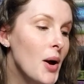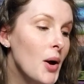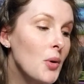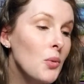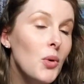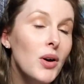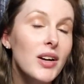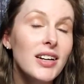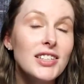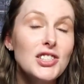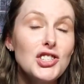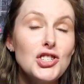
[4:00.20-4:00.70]
I
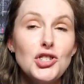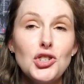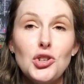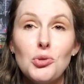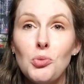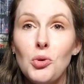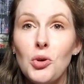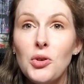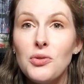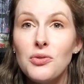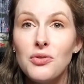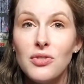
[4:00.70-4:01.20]
wanted to do
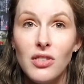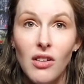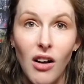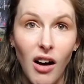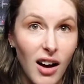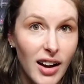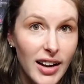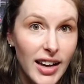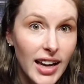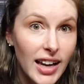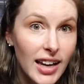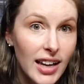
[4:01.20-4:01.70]
more
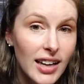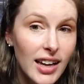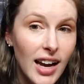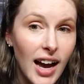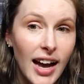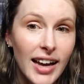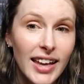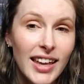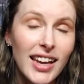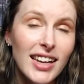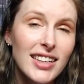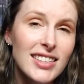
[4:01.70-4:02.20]
vlogging.
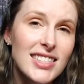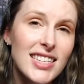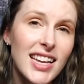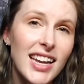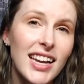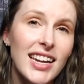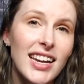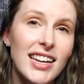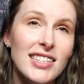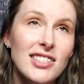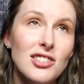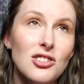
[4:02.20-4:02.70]
I can't say
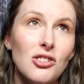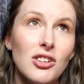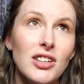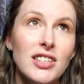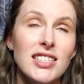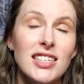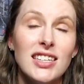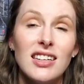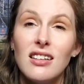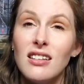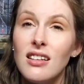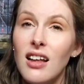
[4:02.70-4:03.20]
I necessarily
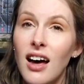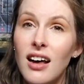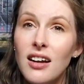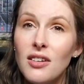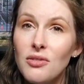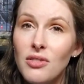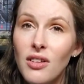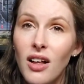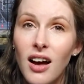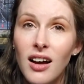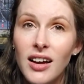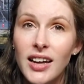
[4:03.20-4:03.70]
did a lot of
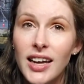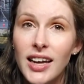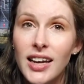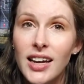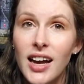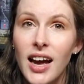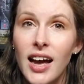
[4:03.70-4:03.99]
vlogging.